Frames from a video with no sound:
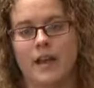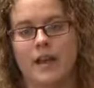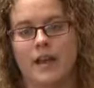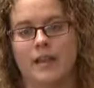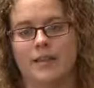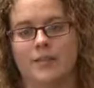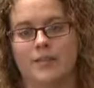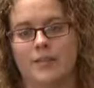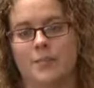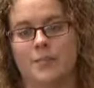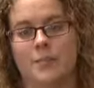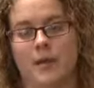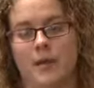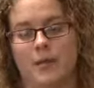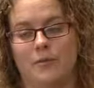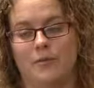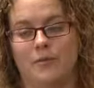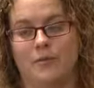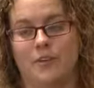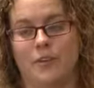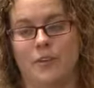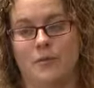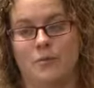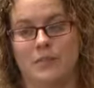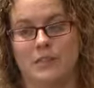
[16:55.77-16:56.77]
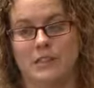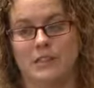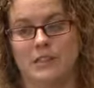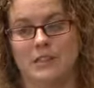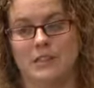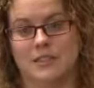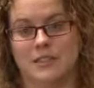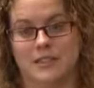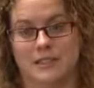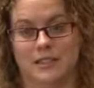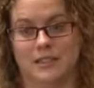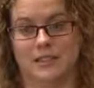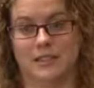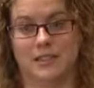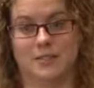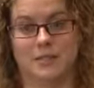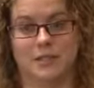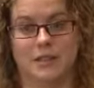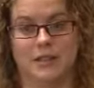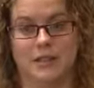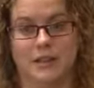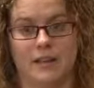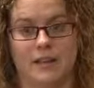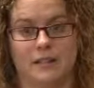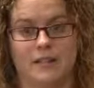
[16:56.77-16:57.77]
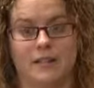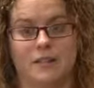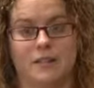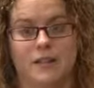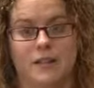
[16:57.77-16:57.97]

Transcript: and the Department for Communities has accepted that.